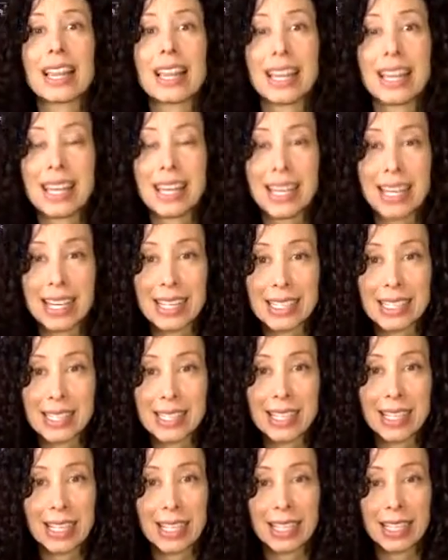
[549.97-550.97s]
The
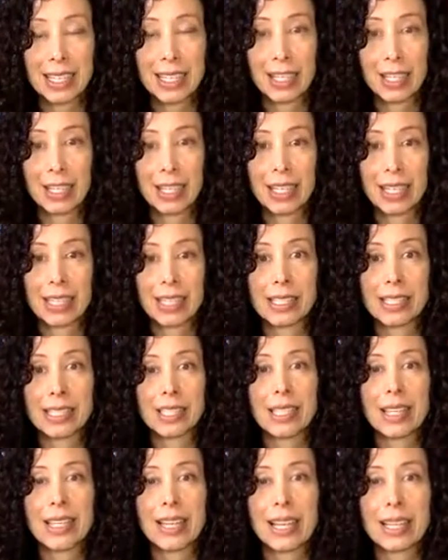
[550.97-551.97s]
idea here is
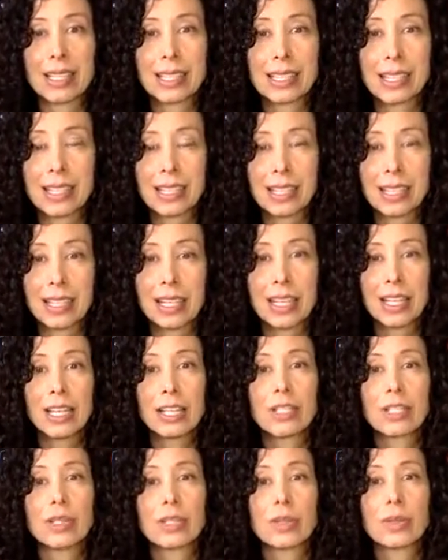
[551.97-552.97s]
connecting
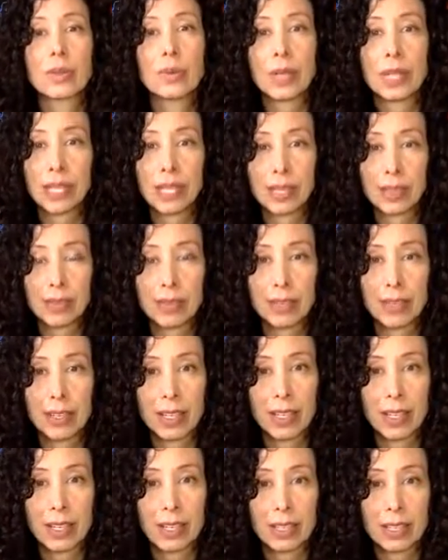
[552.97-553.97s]
to the winning
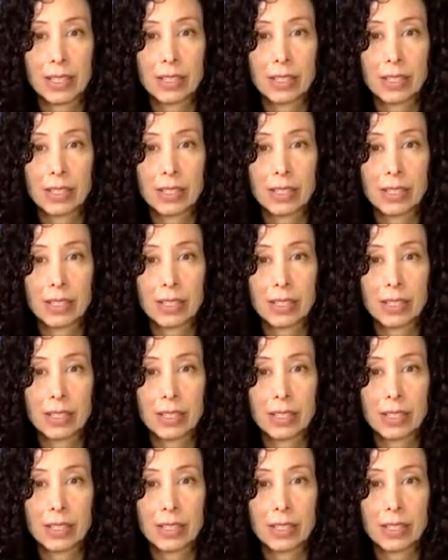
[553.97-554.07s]
feeling.